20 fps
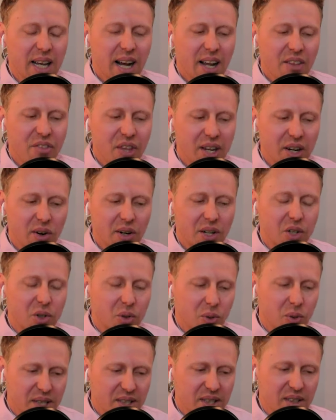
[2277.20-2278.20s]
i think are
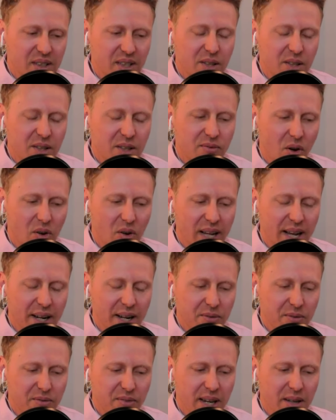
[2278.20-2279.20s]
increasingly falling out
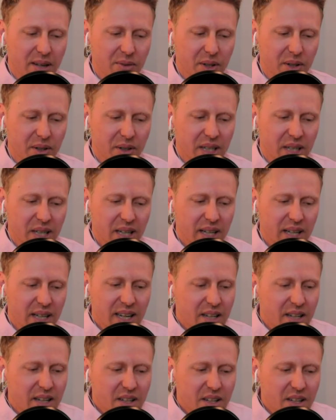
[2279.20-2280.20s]
of favor
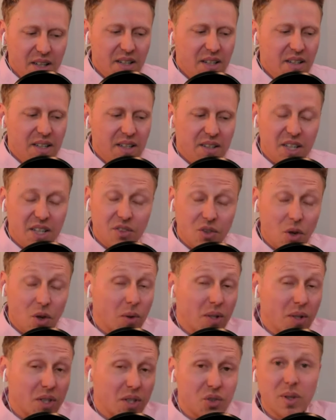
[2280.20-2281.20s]
in, in in his
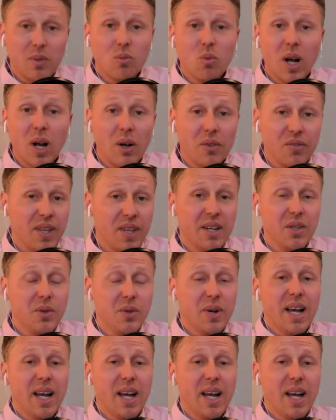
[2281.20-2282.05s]
own extreme wealth now you